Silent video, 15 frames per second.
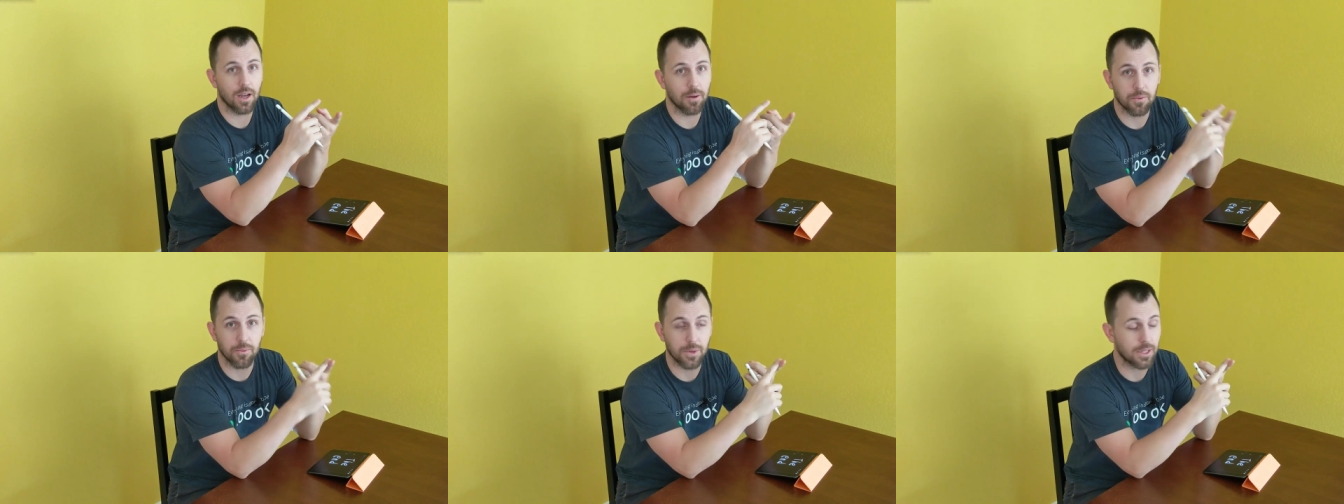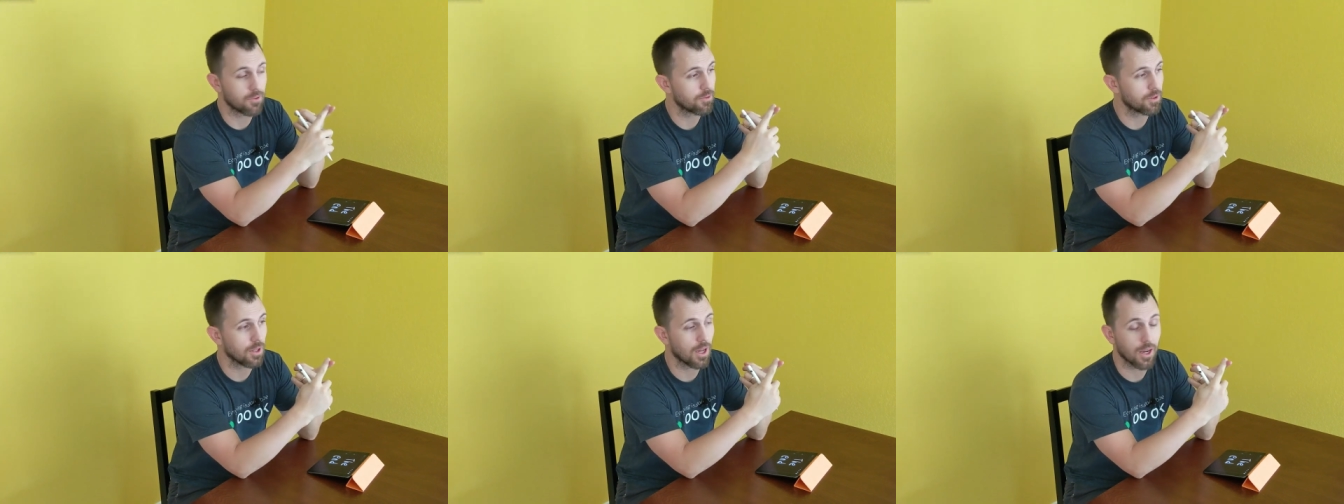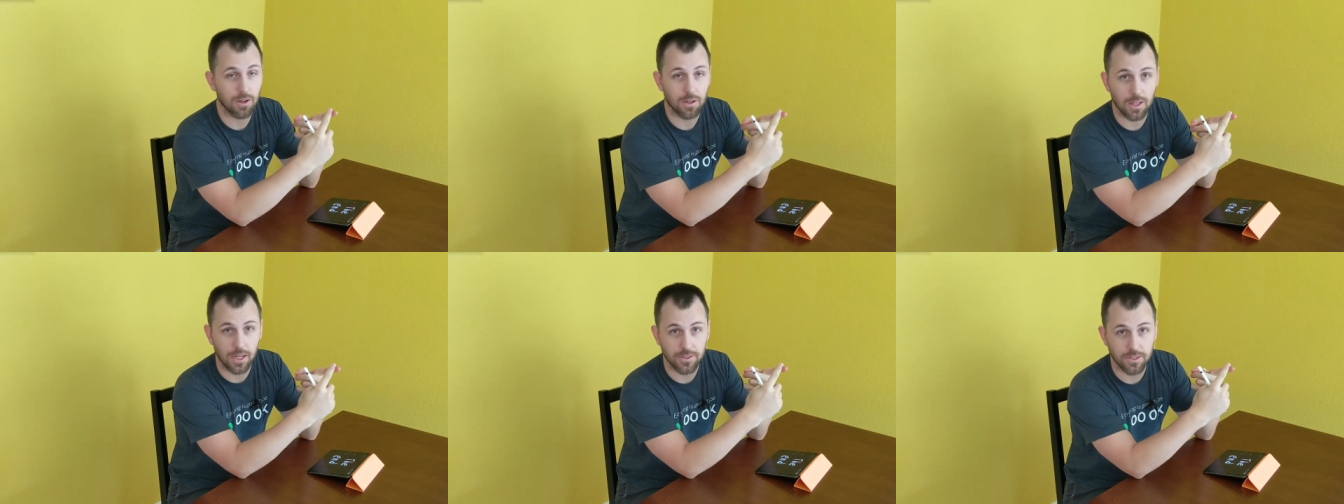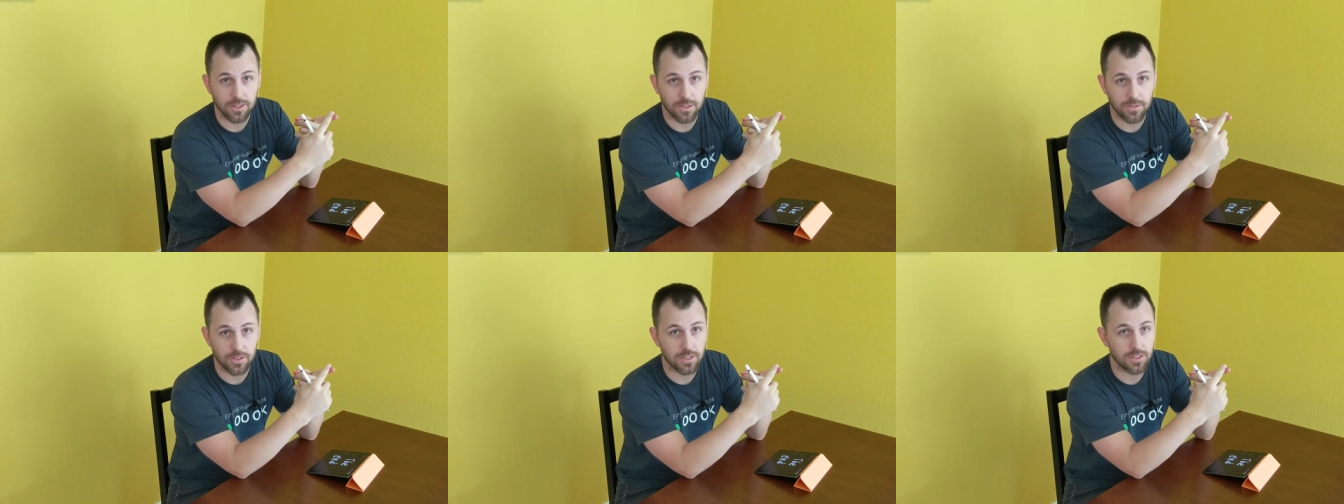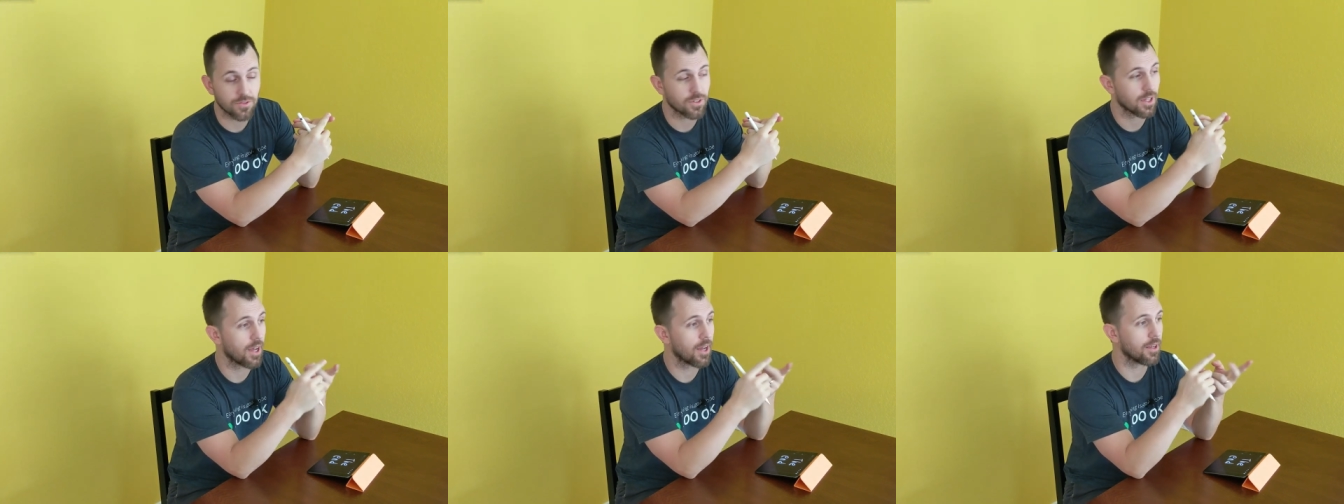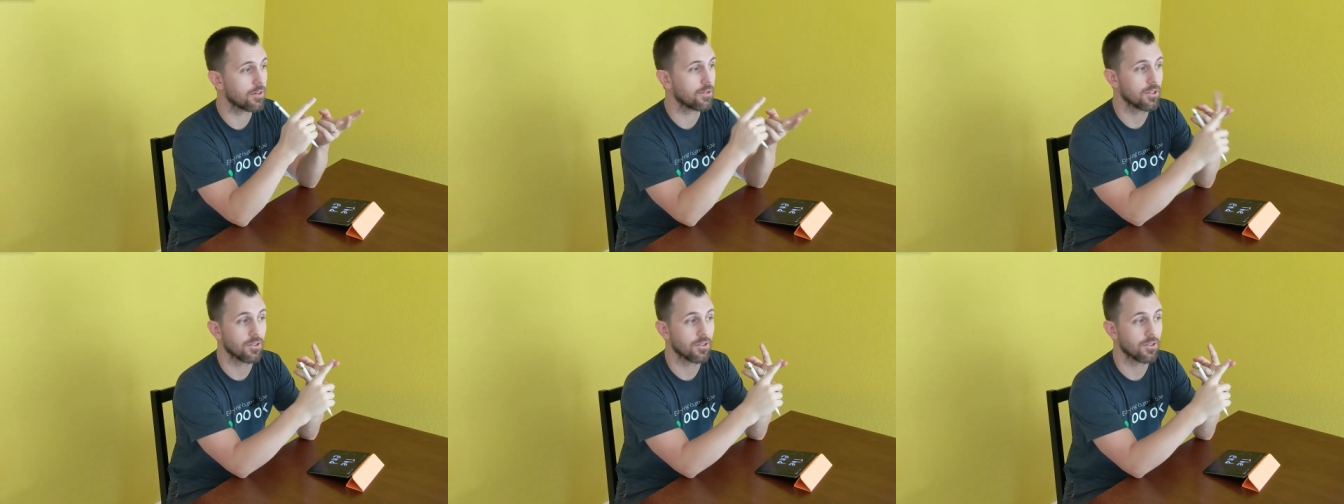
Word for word: I mean, we can rely on cloud services for that.